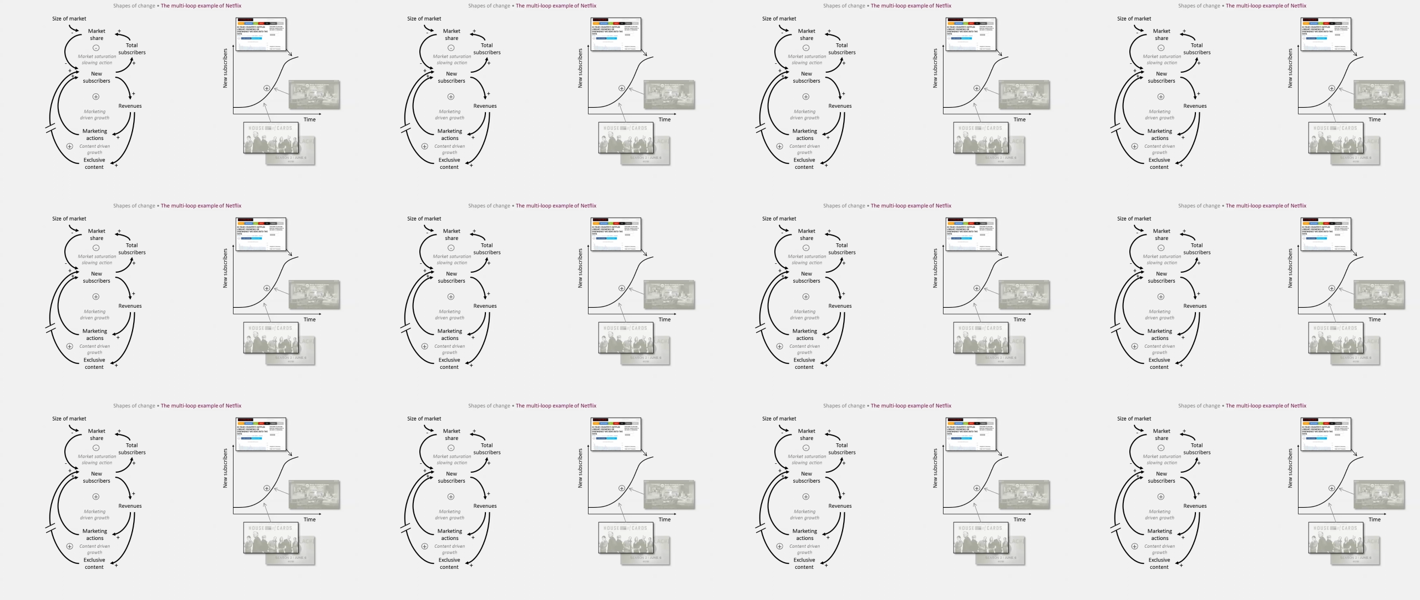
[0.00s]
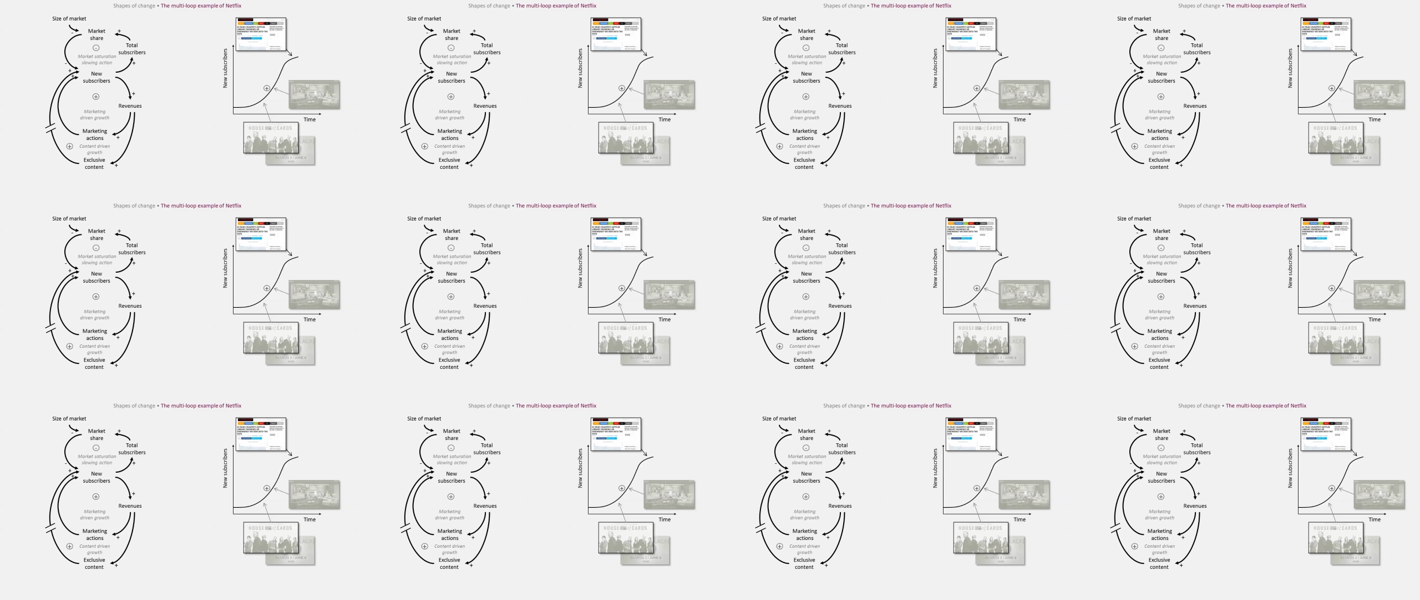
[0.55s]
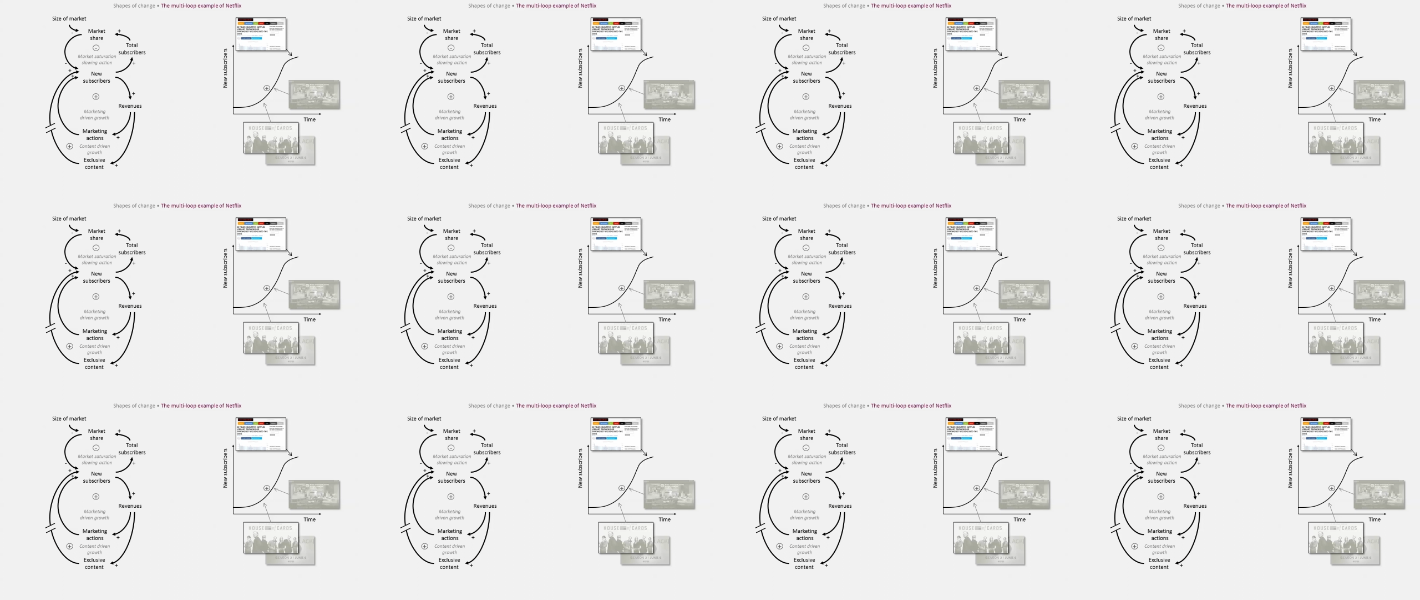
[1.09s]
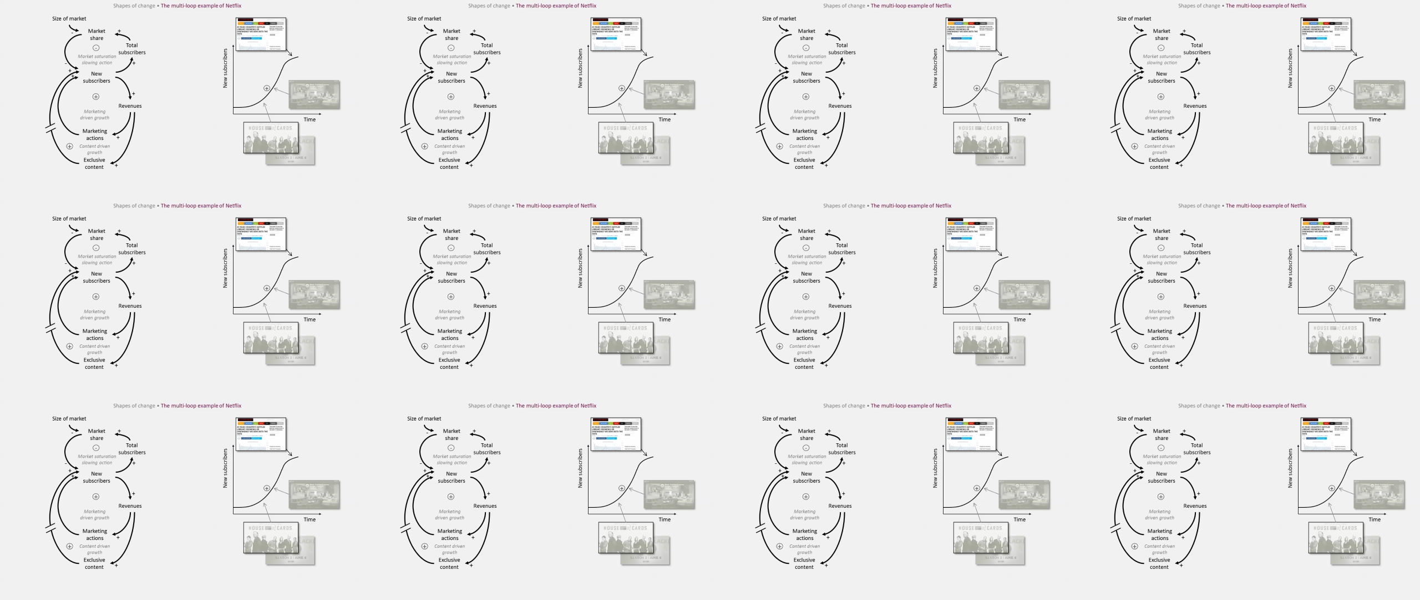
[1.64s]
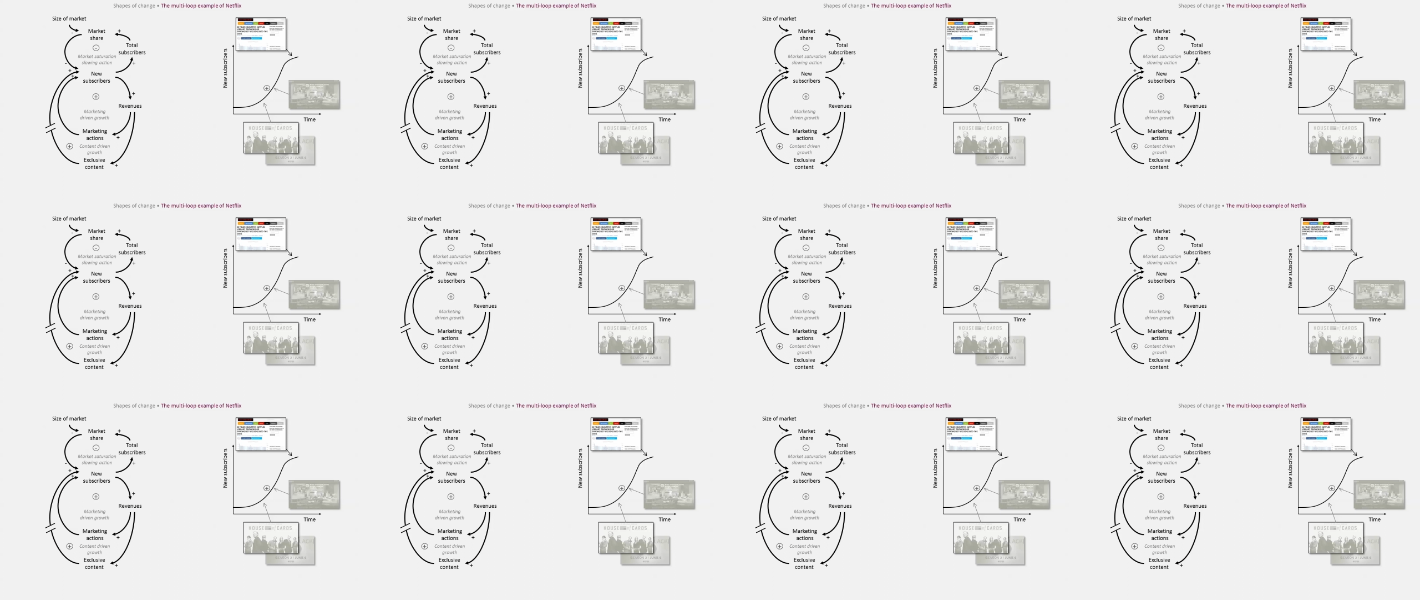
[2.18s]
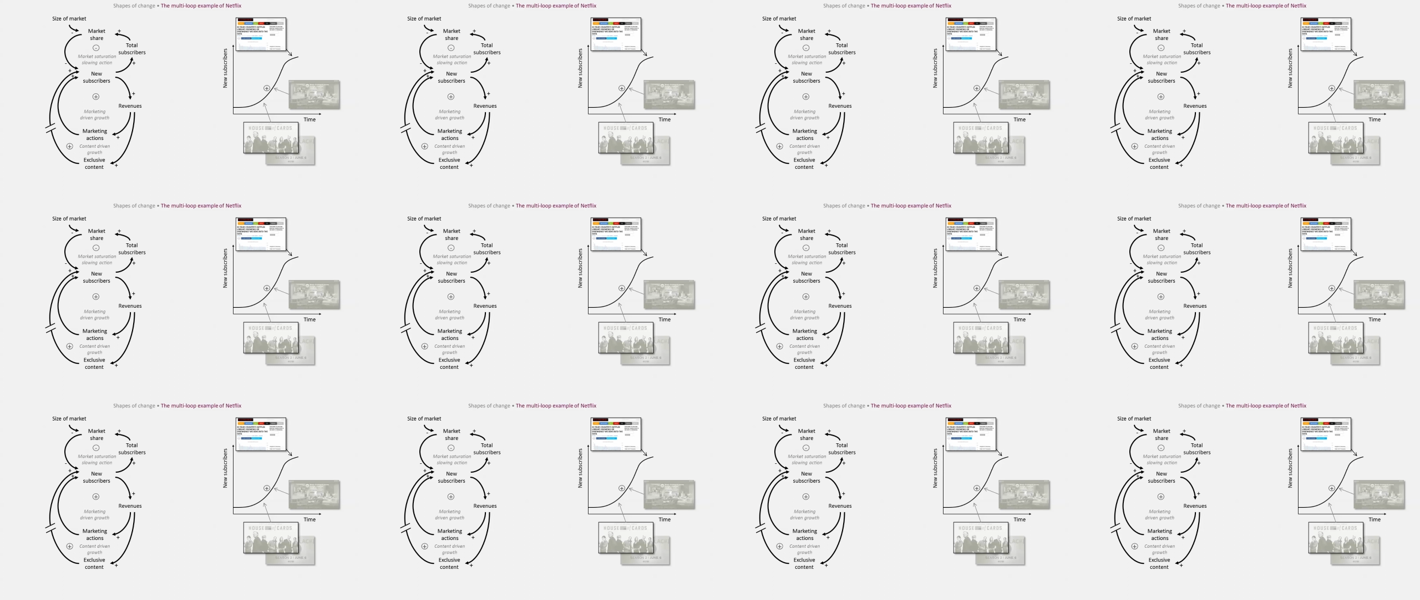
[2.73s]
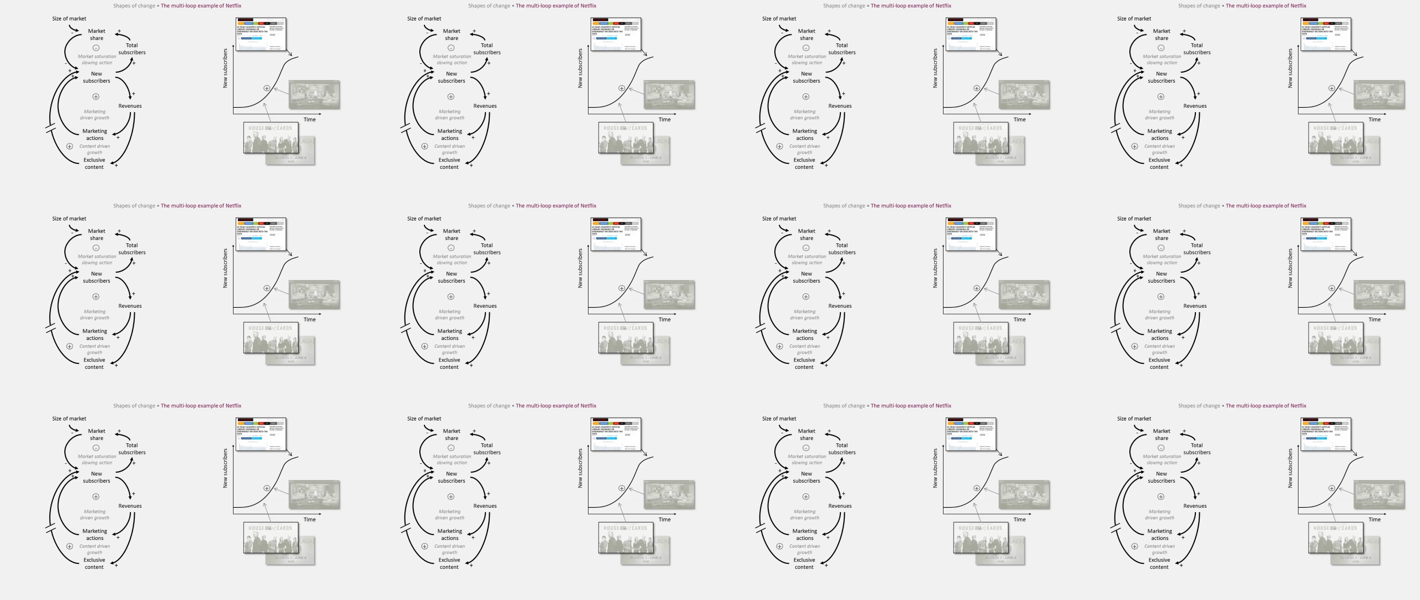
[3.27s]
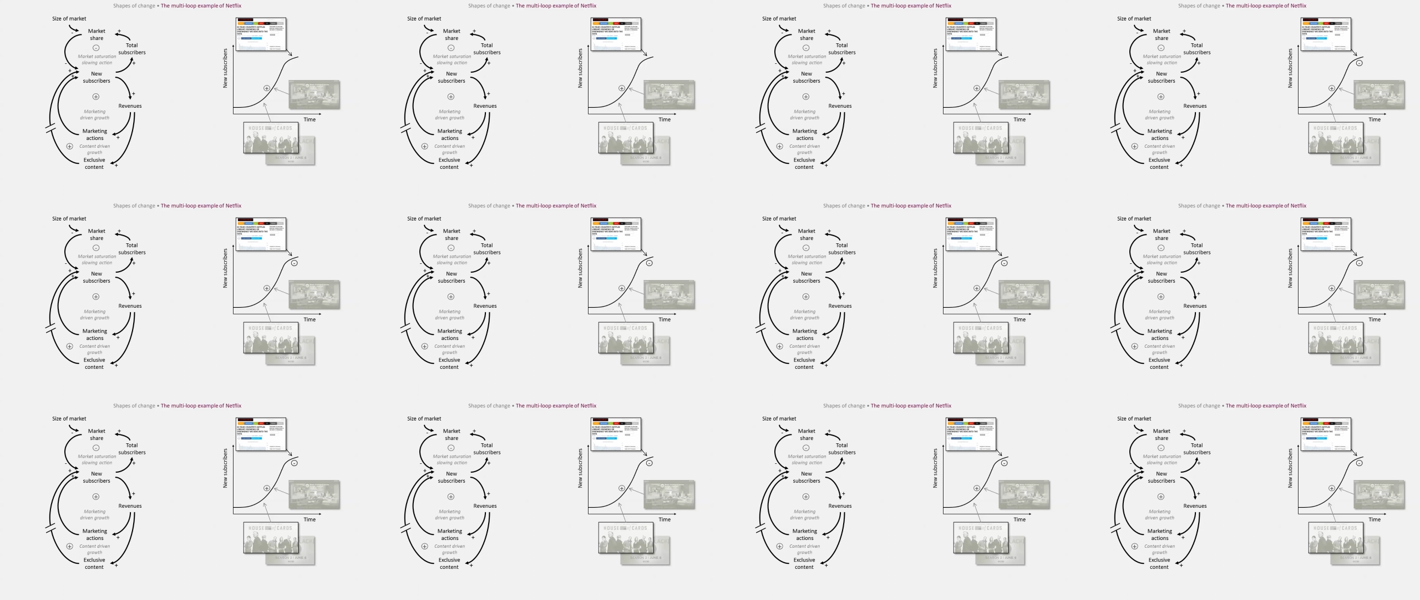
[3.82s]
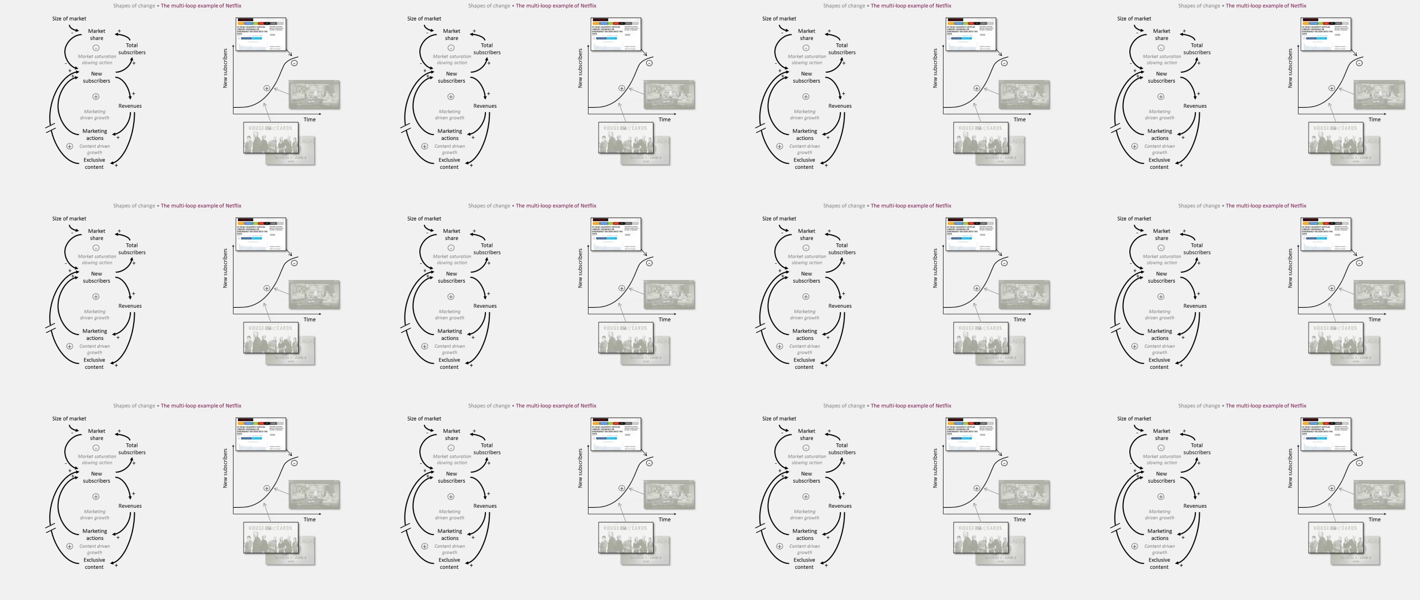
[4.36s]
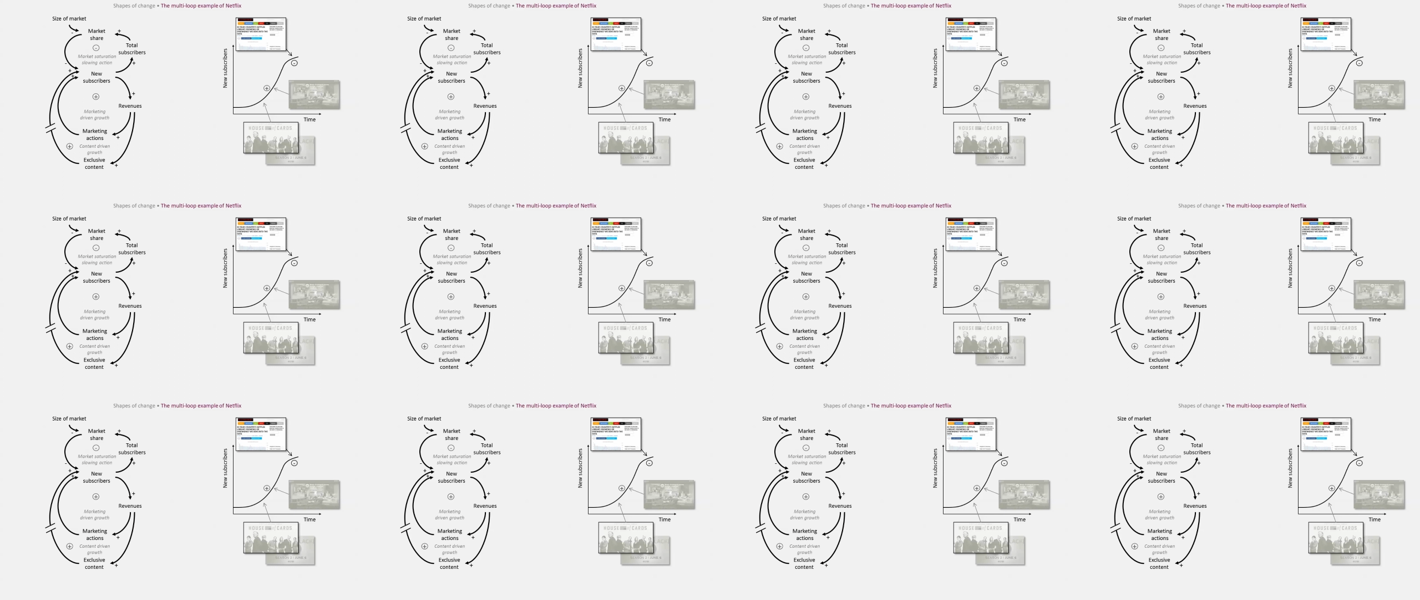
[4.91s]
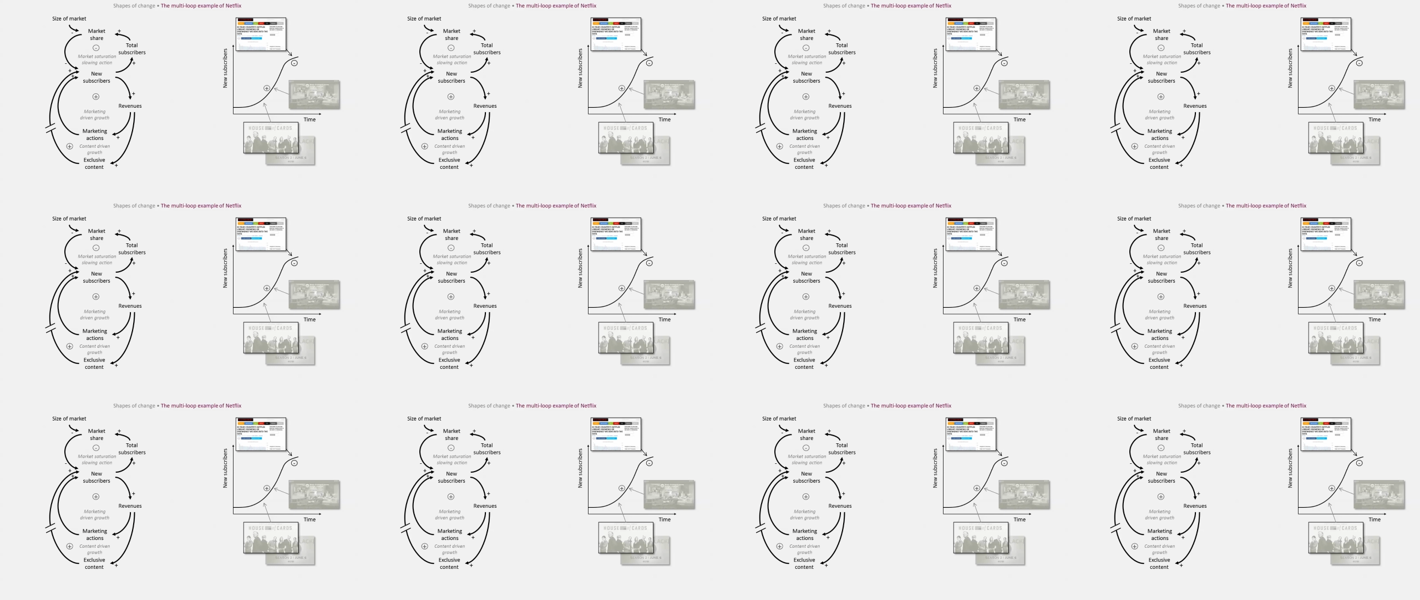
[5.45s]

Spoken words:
[unreadable: no face in view]